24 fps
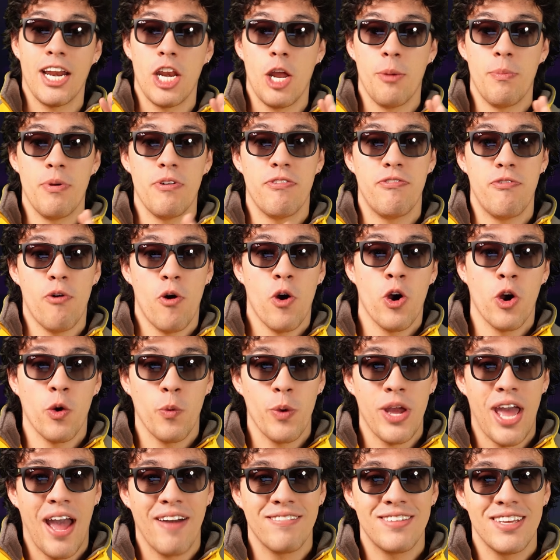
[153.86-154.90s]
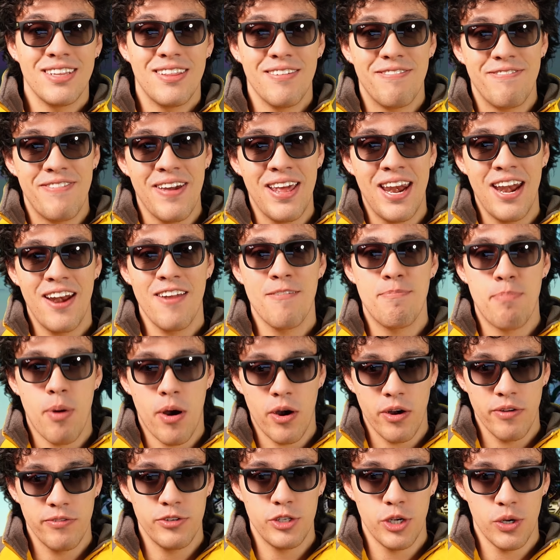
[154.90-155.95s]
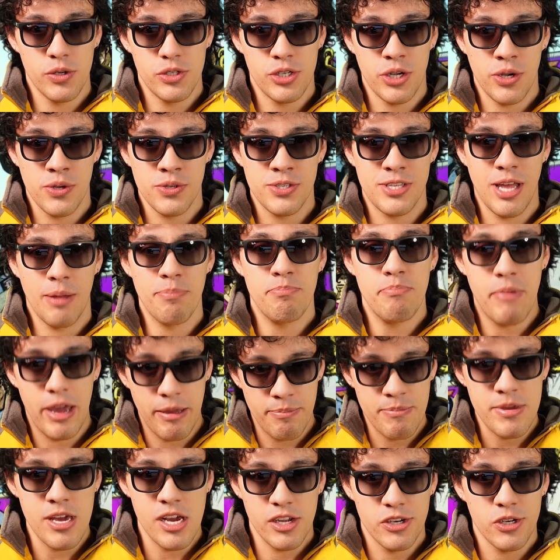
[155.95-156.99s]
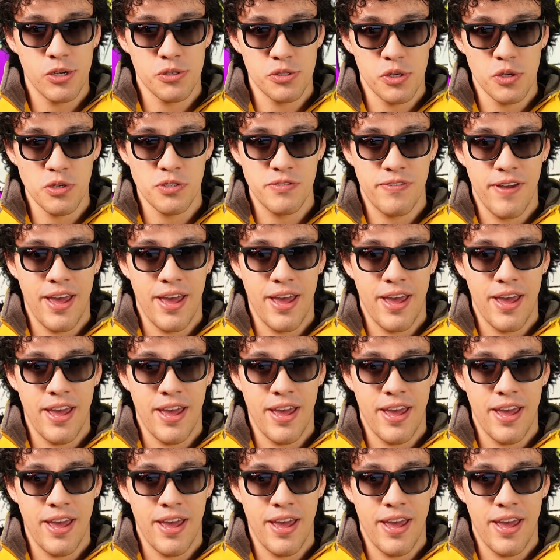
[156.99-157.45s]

at number 4, we have the definitive part of JoJo's that made me a JoJo's